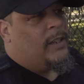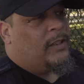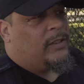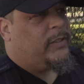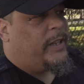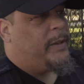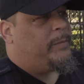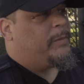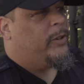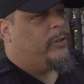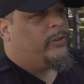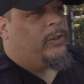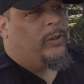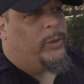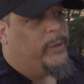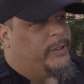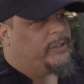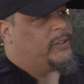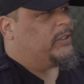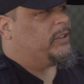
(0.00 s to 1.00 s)
Looks like Minister
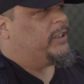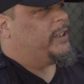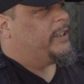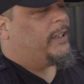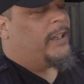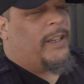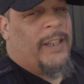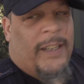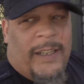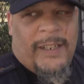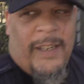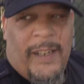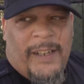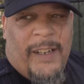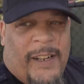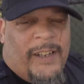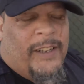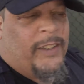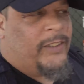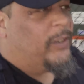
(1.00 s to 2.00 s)
Lewis is here.
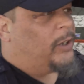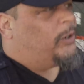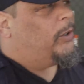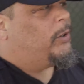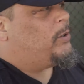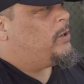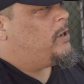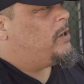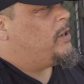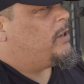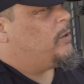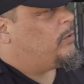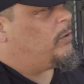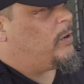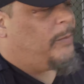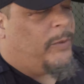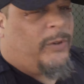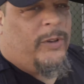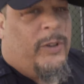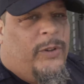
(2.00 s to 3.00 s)
So,
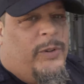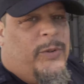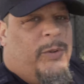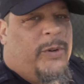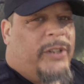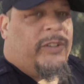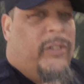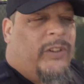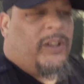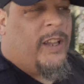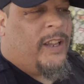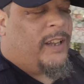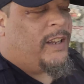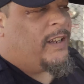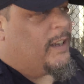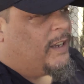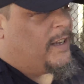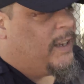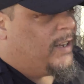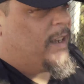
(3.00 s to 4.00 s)
what I'm going to do is
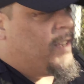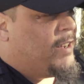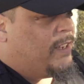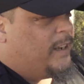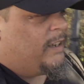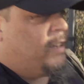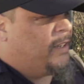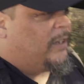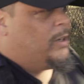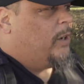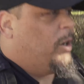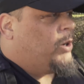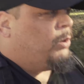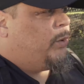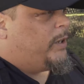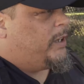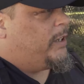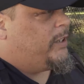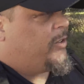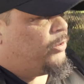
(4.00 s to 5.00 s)

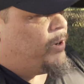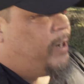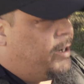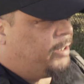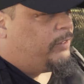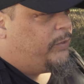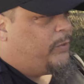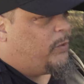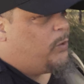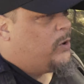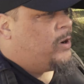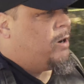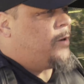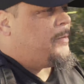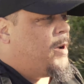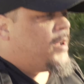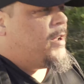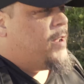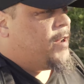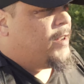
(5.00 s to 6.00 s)
we
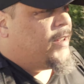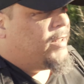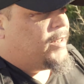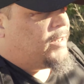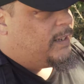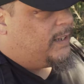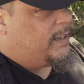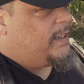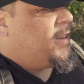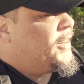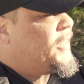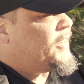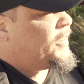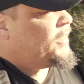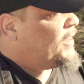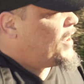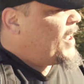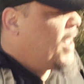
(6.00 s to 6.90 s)
transform this